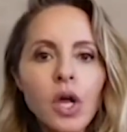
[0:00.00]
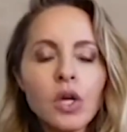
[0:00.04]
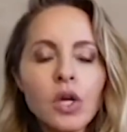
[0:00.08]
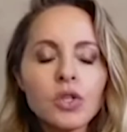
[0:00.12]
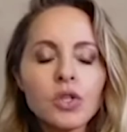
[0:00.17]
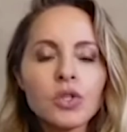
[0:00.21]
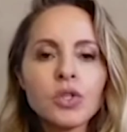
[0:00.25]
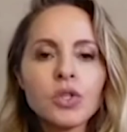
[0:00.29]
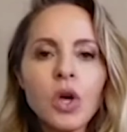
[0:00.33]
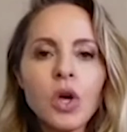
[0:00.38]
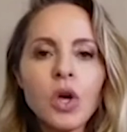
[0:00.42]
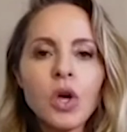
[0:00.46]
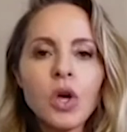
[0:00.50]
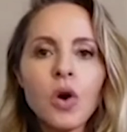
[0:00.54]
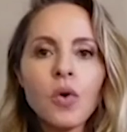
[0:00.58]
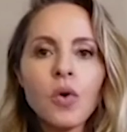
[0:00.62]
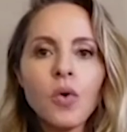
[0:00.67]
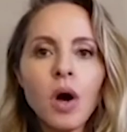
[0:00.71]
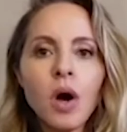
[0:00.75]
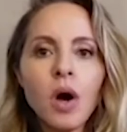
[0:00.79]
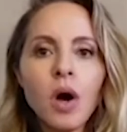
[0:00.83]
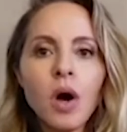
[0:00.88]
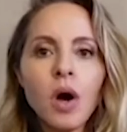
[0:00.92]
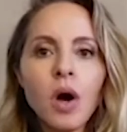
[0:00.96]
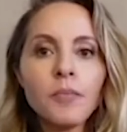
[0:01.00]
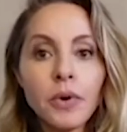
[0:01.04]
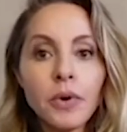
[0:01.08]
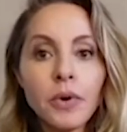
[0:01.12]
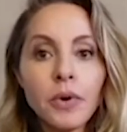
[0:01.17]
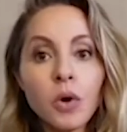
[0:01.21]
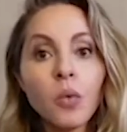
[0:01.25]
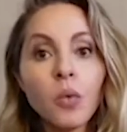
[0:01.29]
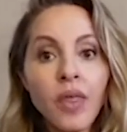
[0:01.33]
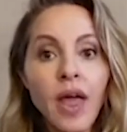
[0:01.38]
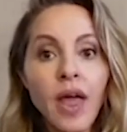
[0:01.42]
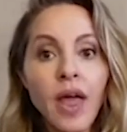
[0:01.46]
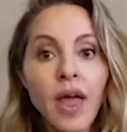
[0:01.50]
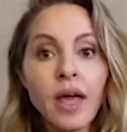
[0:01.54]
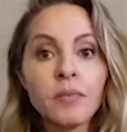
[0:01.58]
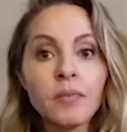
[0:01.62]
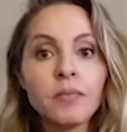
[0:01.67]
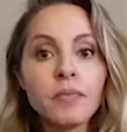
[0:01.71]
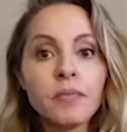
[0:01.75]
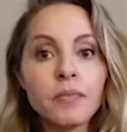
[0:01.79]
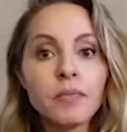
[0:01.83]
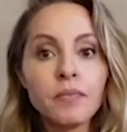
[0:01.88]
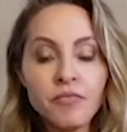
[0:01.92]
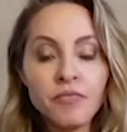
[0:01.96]
So a book will
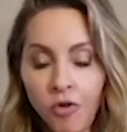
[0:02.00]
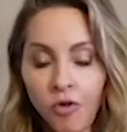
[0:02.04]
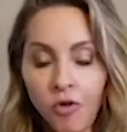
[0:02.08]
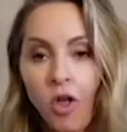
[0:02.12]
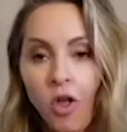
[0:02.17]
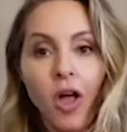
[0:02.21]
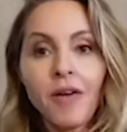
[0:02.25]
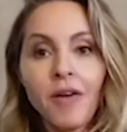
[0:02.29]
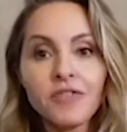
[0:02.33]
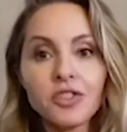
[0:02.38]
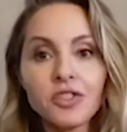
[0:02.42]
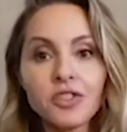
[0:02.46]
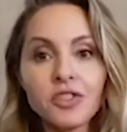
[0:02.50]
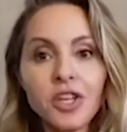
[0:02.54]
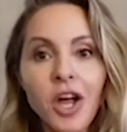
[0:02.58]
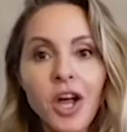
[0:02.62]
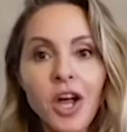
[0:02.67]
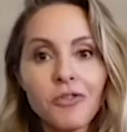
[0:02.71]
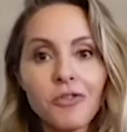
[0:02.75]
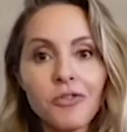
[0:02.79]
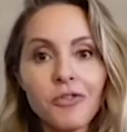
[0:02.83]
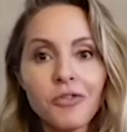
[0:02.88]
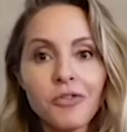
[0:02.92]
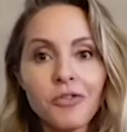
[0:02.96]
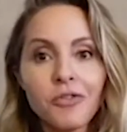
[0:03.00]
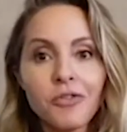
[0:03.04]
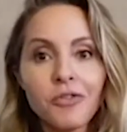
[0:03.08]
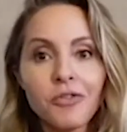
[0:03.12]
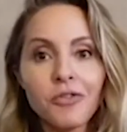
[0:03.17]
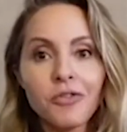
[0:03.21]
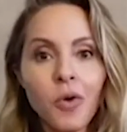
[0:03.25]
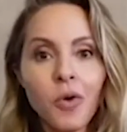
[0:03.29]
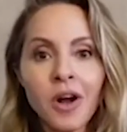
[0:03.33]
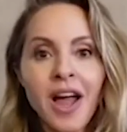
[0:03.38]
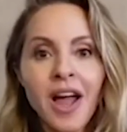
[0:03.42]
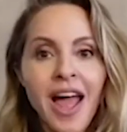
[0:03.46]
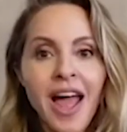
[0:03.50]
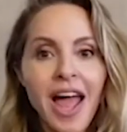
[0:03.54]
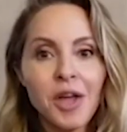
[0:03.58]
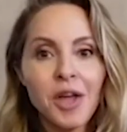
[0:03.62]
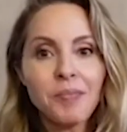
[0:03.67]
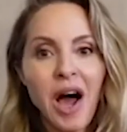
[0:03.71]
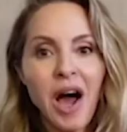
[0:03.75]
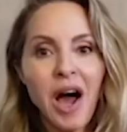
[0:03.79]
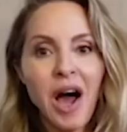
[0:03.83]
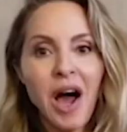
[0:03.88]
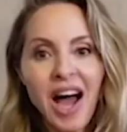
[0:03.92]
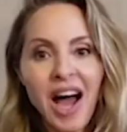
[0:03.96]
then fall off the shelf, or a
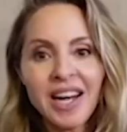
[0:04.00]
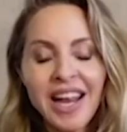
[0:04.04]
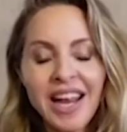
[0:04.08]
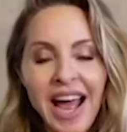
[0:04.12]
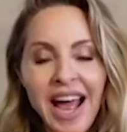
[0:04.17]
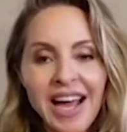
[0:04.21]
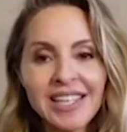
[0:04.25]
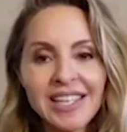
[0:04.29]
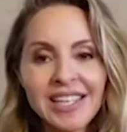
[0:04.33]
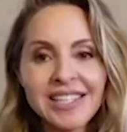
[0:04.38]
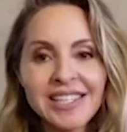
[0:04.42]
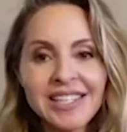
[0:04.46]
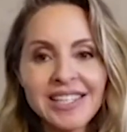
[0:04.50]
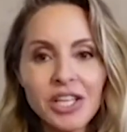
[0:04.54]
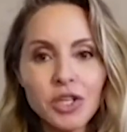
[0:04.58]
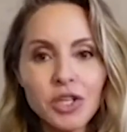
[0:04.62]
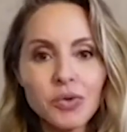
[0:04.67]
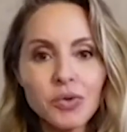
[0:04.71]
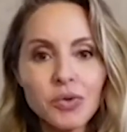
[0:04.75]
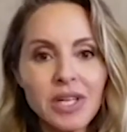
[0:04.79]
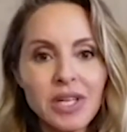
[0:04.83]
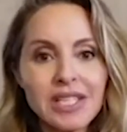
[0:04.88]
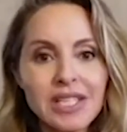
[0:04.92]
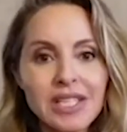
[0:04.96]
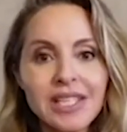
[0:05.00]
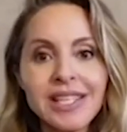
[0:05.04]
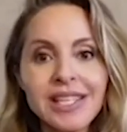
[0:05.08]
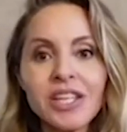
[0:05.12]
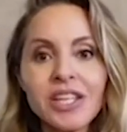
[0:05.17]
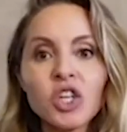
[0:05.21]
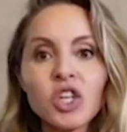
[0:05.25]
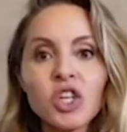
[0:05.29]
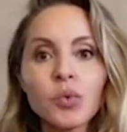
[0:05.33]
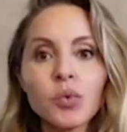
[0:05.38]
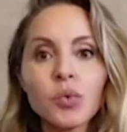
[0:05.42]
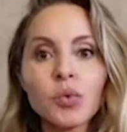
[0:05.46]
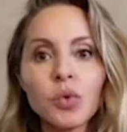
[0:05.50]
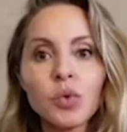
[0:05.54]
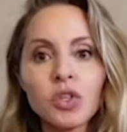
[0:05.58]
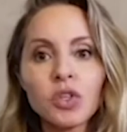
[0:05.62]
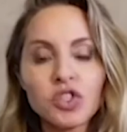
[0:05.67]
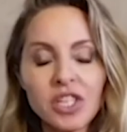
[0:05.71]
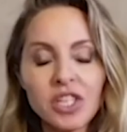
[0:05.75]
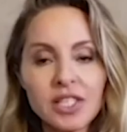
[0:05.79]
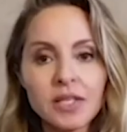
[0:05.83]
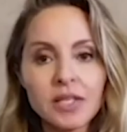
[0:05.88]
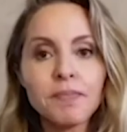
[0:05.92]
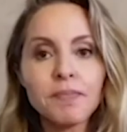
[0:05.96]
podcast that you need to hear will
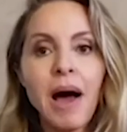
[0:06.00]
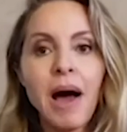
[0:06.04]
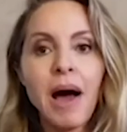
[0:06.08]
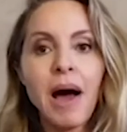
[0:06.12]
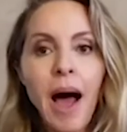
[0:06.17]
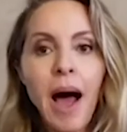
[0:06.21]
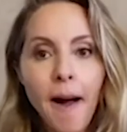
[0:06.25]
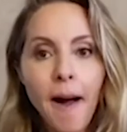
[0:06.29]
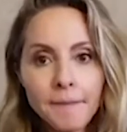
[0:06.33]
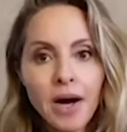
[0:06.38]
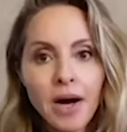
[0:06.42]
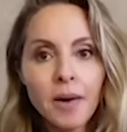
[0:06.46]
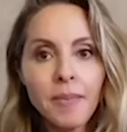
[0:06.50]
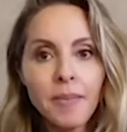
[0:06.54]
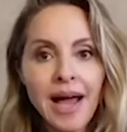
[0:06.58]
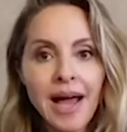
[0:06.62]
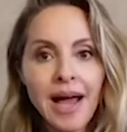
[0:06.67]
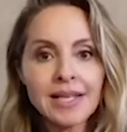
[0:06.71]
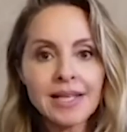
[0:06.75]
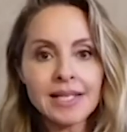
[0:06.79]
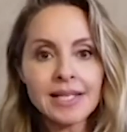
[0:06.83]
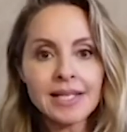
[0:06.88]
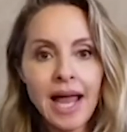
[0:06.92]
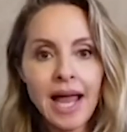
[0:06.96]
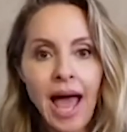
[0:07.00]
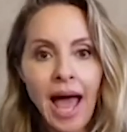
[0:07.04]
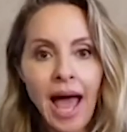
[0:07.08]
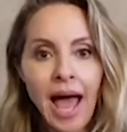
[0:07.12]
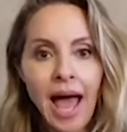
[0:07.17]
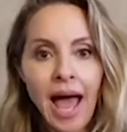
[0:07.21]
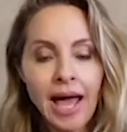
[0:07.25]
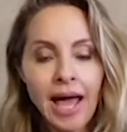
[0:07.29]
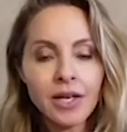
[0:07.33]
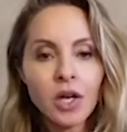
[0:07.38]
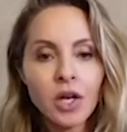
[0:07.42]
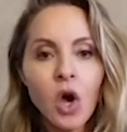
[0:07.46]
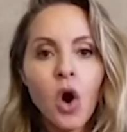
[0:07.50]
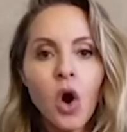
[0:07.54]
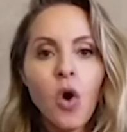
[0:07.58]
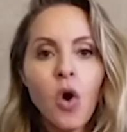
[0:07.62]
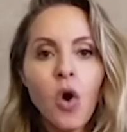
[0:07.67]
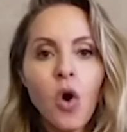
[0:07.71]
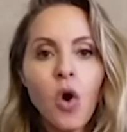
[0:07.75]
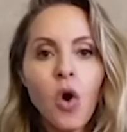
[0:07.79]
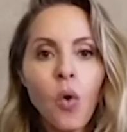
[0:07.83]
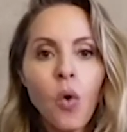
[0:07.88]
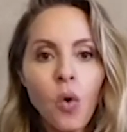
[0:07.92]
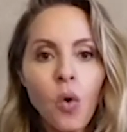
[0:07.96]
just pop up as an ad,
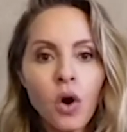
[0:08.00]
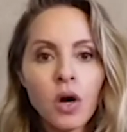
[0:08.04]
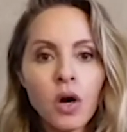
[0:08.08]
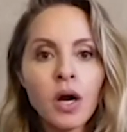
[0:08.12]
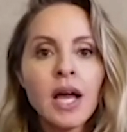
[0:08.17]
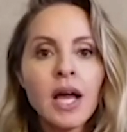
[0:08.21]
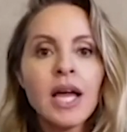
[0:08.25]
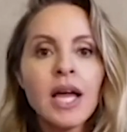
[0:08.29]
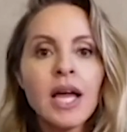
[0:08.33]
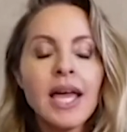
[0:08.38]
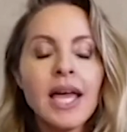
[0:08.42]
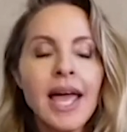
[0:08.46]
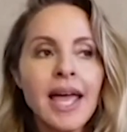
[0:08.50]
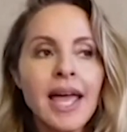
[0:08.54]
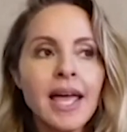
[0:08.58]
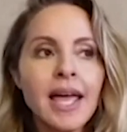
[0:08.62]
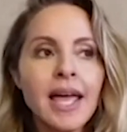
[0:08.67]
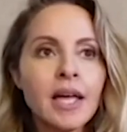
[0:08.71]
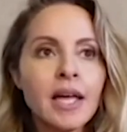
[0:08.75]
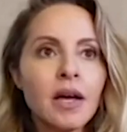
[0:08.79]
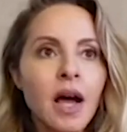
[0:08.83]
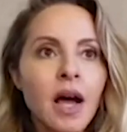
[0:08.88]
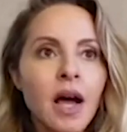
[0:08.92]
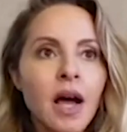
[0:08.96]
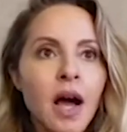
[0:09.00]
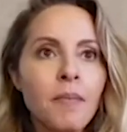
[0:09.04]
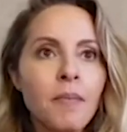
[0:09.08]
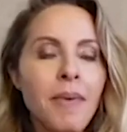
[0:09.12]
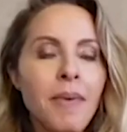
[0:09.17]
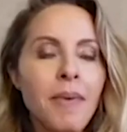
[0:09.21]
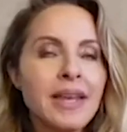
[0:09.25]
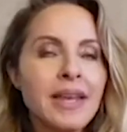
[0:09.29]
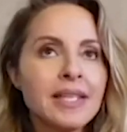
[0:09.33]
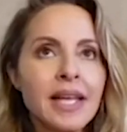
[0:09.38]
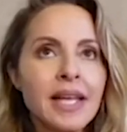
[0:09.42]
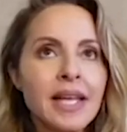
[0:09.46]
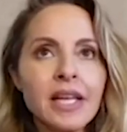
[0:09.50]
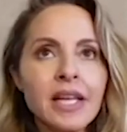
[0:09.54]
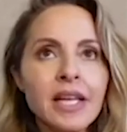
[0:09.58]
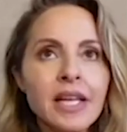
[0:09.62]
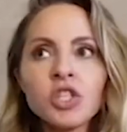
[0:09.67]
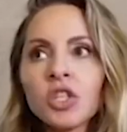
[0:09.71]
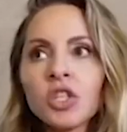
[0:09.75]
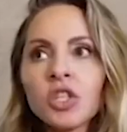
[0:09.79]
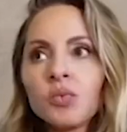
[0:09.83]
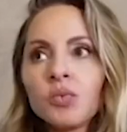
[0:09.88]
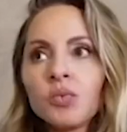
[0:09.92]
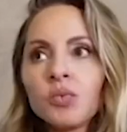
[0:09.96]
or a
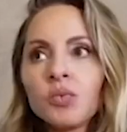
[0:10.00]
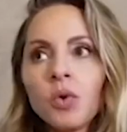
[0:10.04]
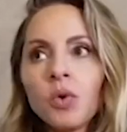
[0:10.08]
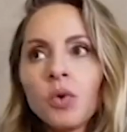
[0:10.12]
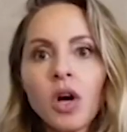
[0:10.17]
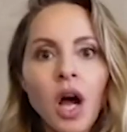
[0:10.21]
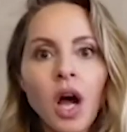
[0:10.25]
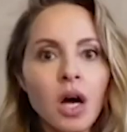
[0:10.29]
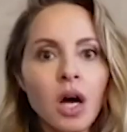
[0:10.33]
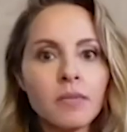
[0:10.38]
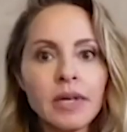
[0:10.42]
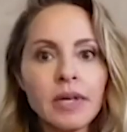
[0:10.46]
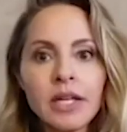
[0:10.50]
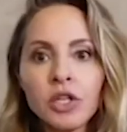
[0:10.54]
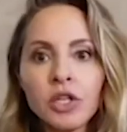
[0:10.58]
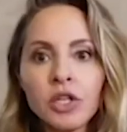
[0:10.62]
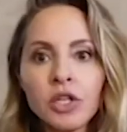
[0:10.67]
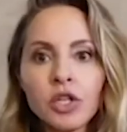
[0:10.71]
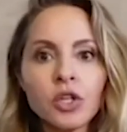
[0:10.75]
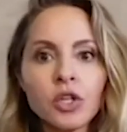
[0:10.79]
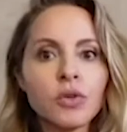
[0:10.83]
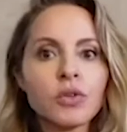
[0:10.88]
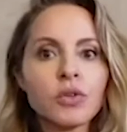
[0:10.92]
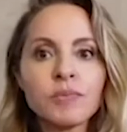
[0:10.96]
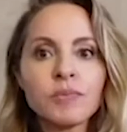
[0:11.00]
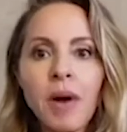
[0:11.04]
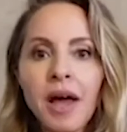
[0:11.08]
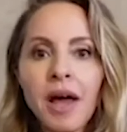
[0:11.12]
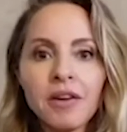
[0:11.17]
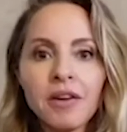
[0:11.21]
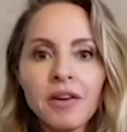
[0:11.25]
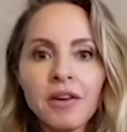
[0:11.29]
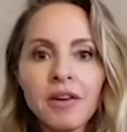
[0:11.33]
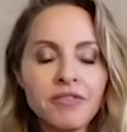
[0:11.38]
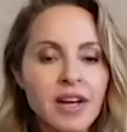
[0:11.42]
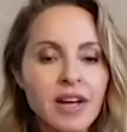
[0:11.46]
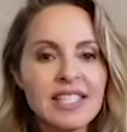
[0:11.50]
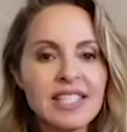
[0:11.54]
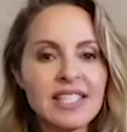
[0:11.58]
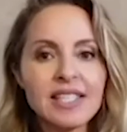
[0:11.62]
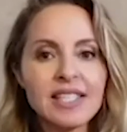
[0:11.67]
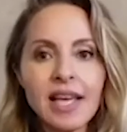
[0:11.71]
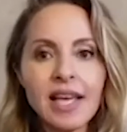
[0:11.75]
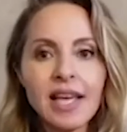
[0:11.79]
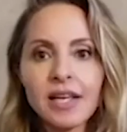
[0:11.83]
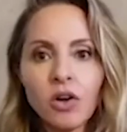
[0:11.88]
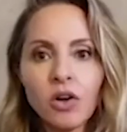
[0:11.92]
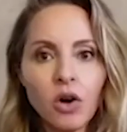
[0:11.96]
meditation will come in your Spotify
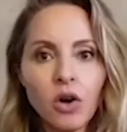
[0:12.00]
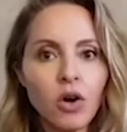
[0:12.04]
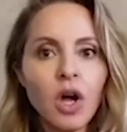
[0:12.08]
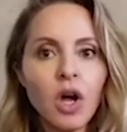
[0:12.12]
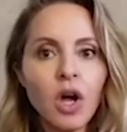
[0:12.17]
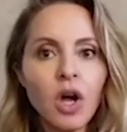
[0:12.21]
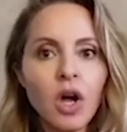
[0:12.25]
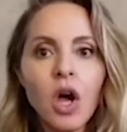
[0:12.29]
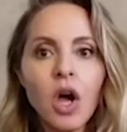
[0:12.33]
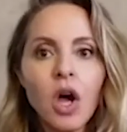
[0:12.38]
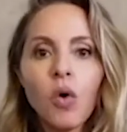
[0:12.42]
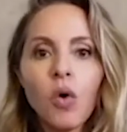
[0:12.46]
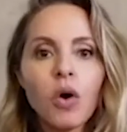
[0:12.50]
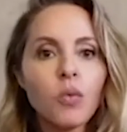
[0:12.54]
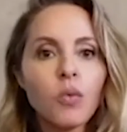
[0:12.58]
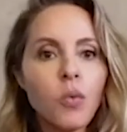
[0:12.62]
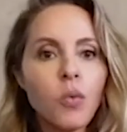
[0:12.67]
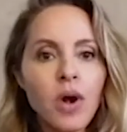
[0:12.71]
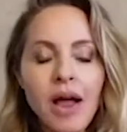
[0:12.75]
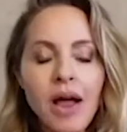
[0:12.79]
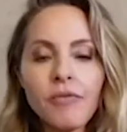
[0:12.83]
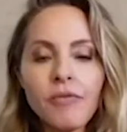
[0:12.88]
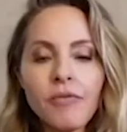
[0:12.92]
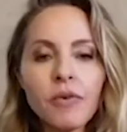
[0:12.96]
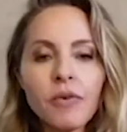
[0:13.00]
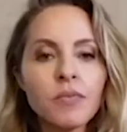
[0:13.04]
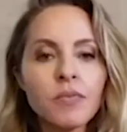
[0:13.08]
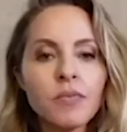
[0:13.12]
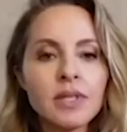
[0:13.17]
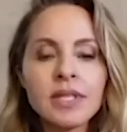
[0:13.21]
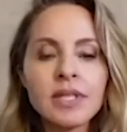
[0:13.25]
cycle, or whatever.